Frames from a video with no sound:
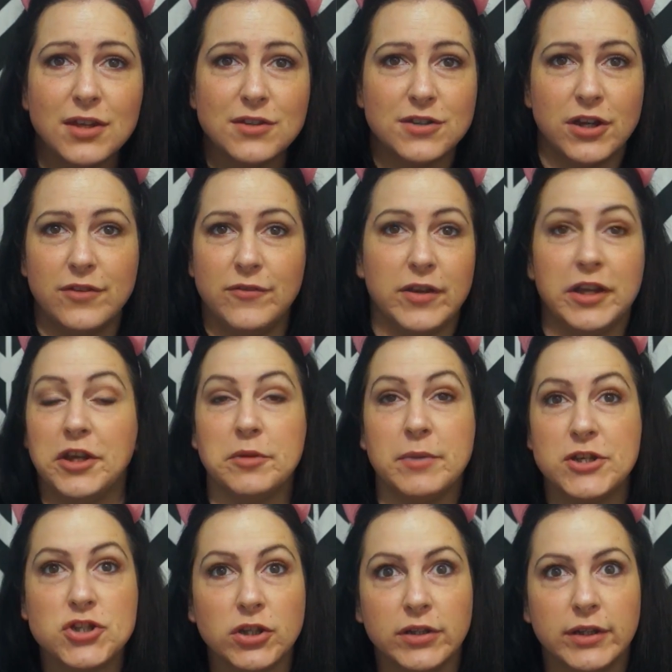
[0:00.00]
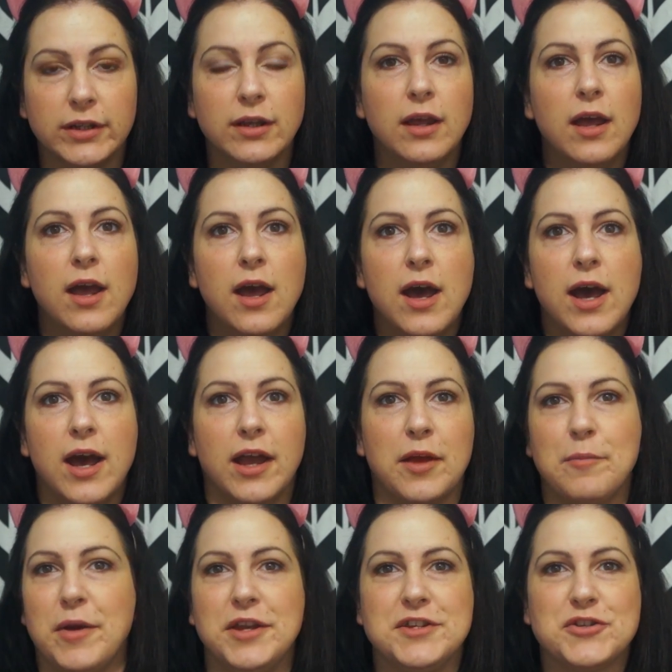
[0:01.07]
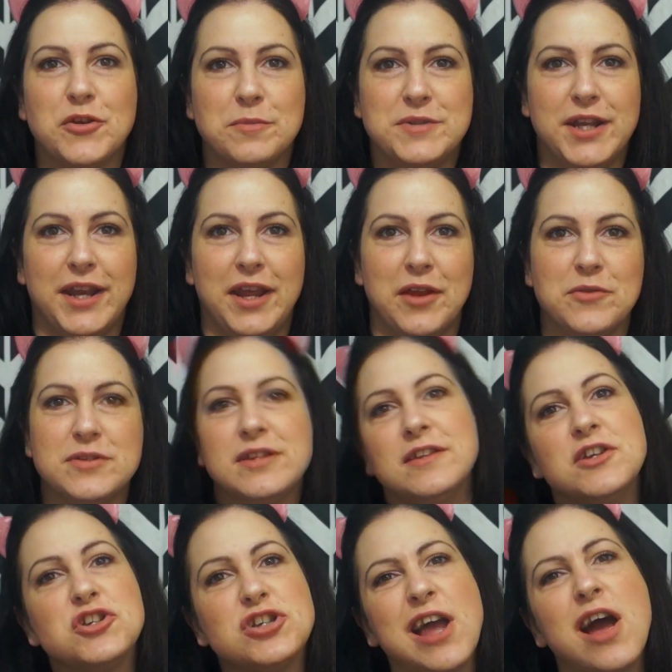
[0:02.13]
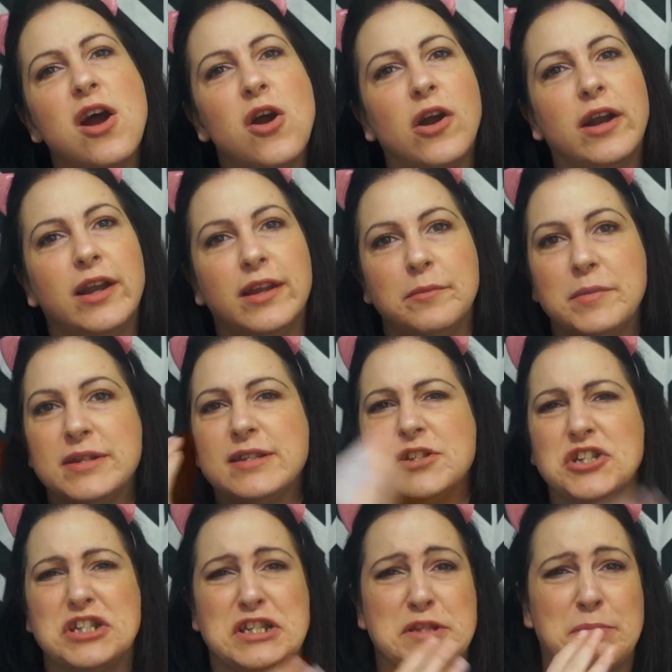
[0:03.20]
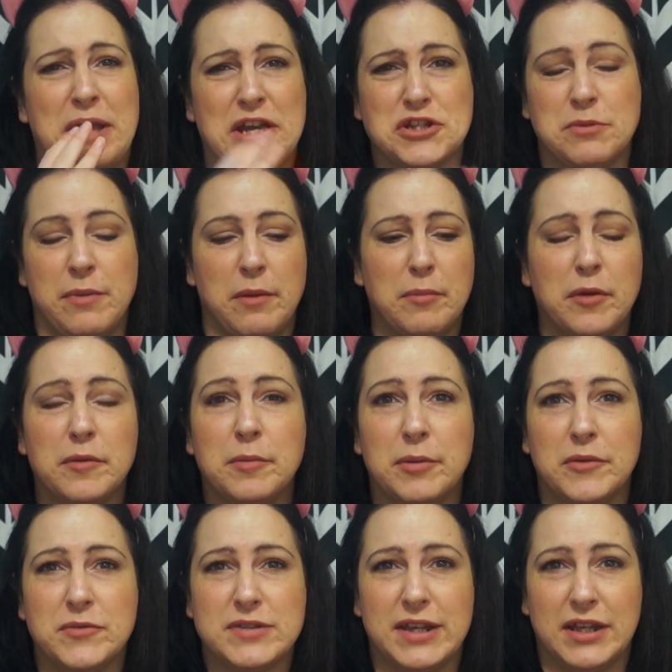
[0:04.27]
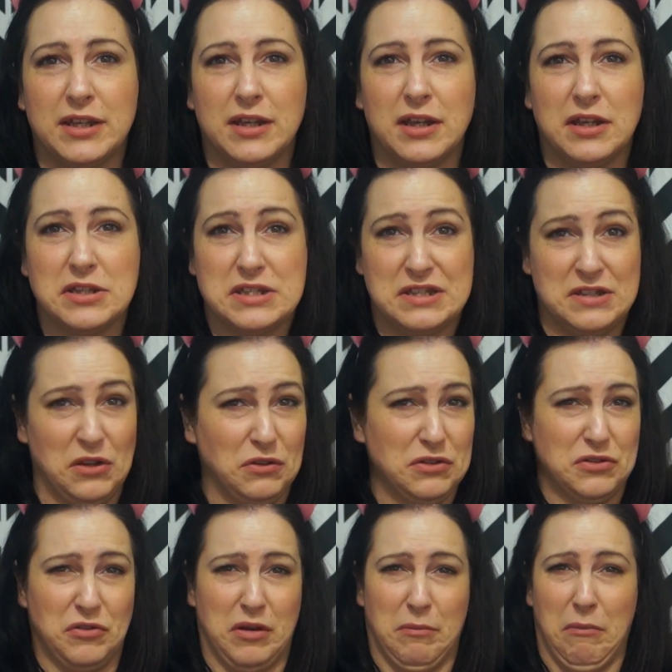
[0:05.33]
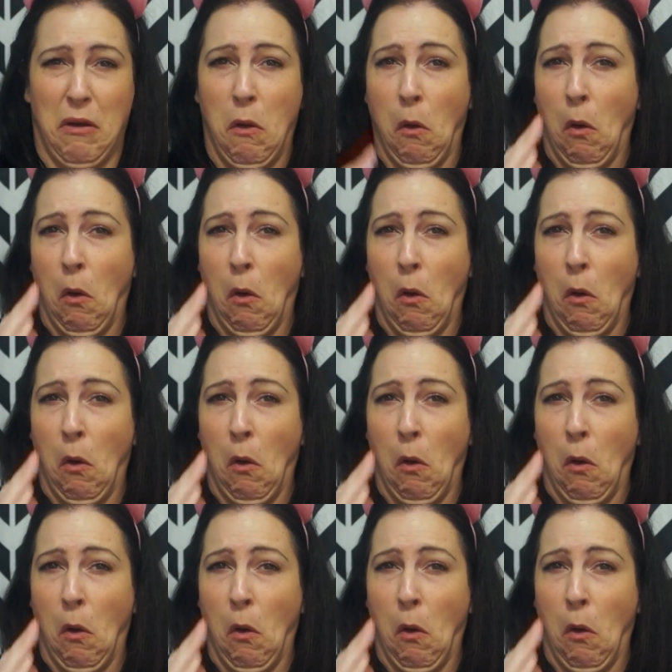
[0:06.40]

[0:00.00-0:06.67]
Sorry if you can hear my children. I got body scrub today and I was in the shower and I must have just splashed on my mouth, but it was like a salt scrub.